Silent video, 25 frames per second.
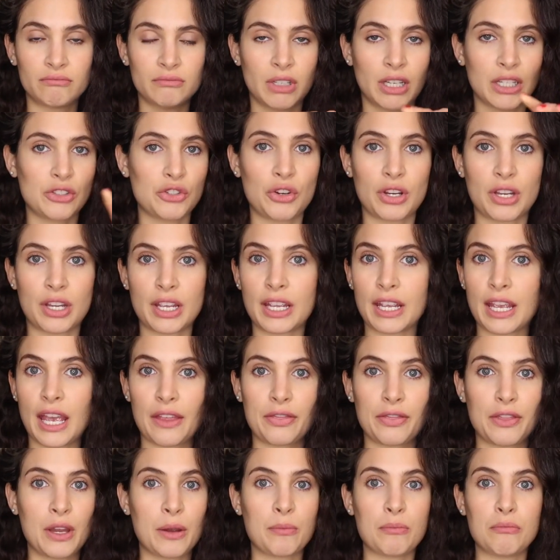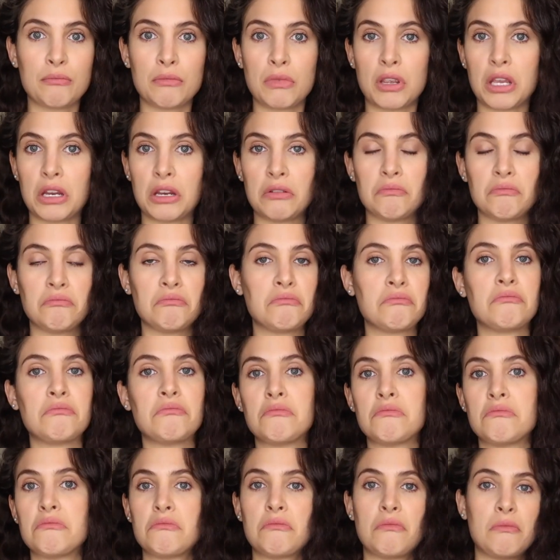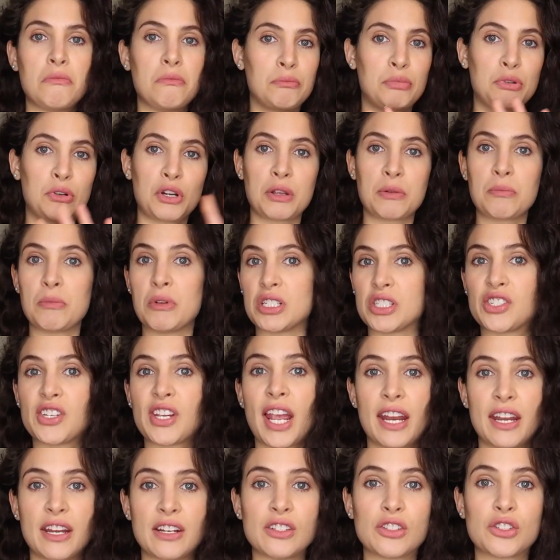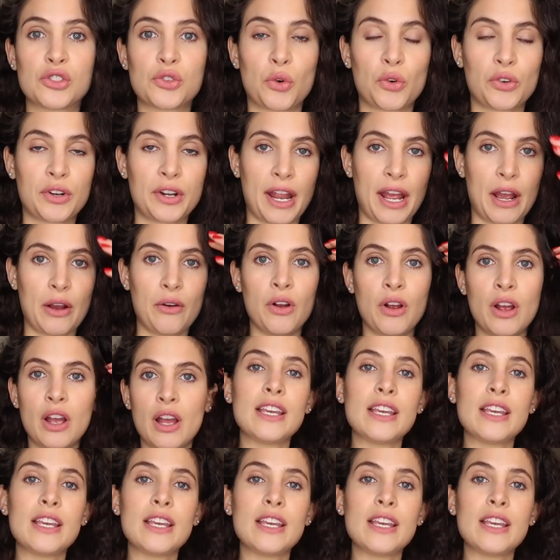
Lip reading: and you can get them in pretty much any store now.